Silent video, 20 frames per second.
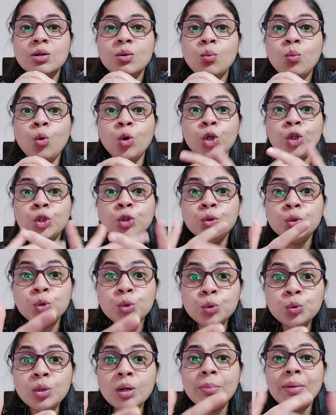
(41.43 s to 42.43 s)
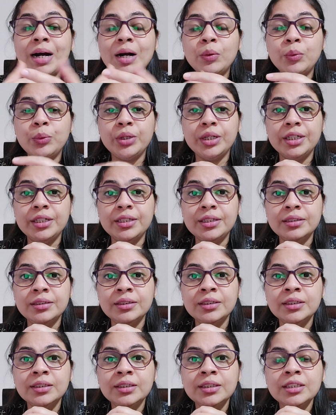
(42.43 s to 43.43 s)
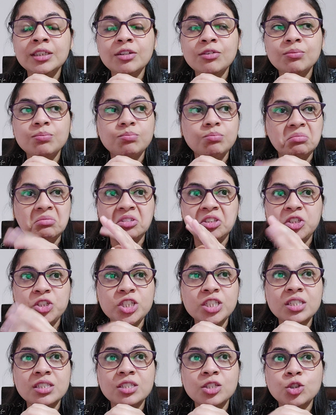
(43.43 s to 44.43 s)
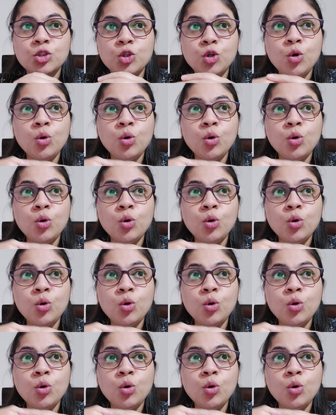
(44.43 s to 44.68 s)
what to do about it. Just